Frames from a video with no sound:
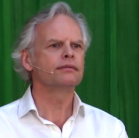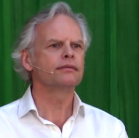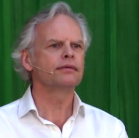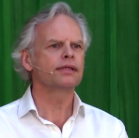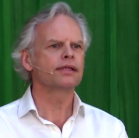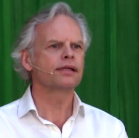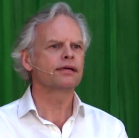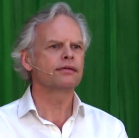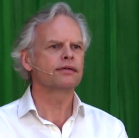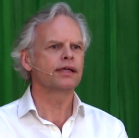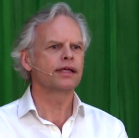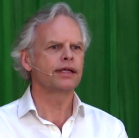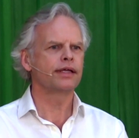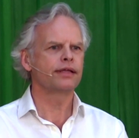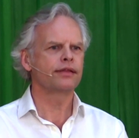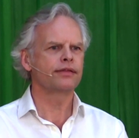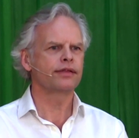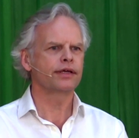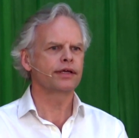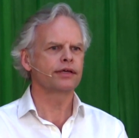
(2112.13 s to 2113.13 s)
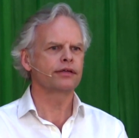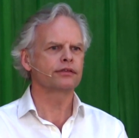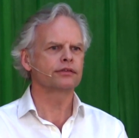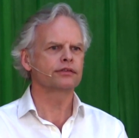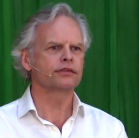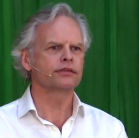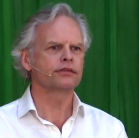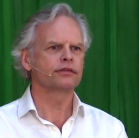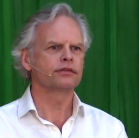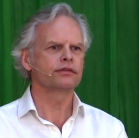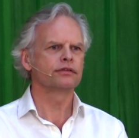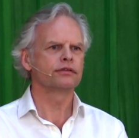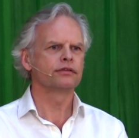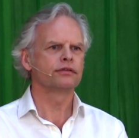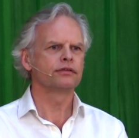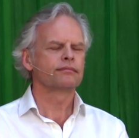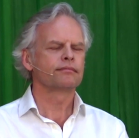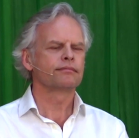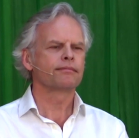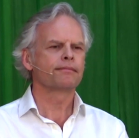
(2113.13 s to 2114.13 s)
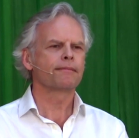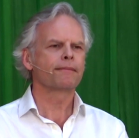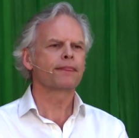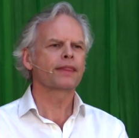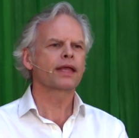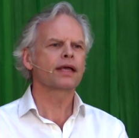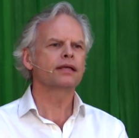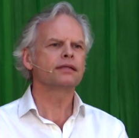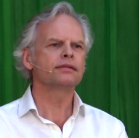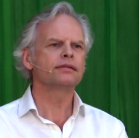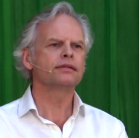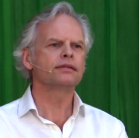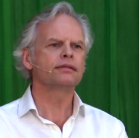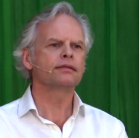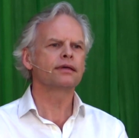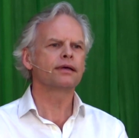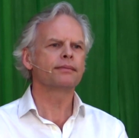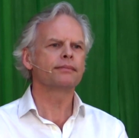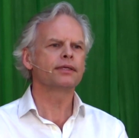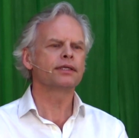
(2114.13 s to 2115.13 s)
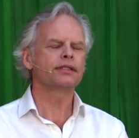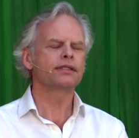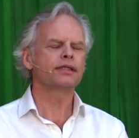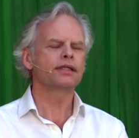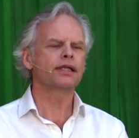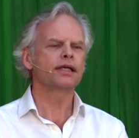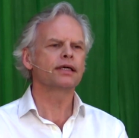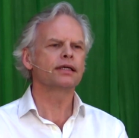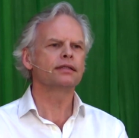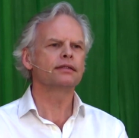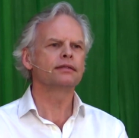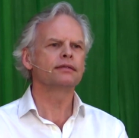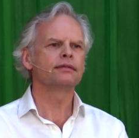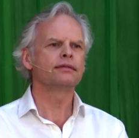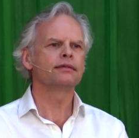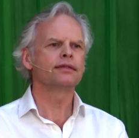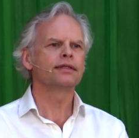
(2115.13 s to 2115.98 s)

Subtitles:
without anything else. As you come into that,